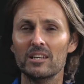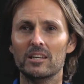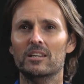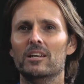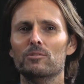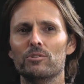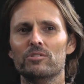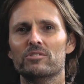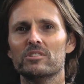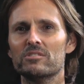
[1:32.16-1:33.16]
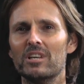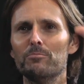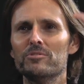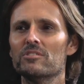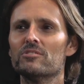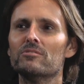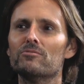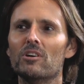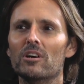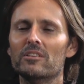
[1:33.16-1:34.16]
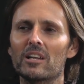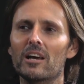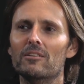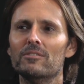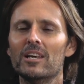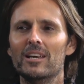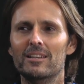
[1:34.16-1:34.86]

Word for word: In other words, the substance of God, love,